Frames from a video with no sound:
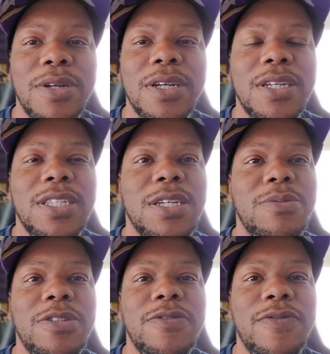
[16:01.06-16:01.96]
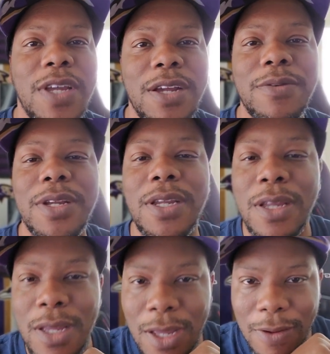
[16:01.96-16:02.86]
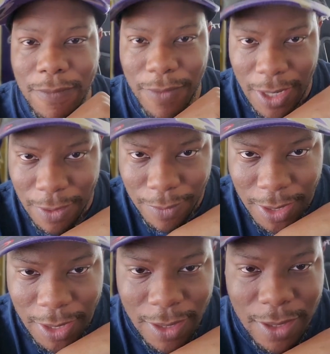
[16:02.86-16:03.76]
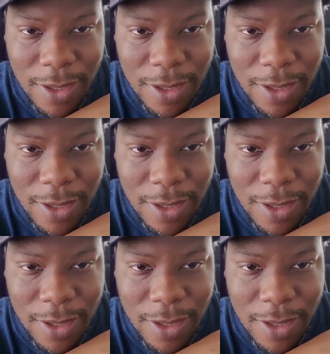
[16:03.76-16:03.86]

because it was very, very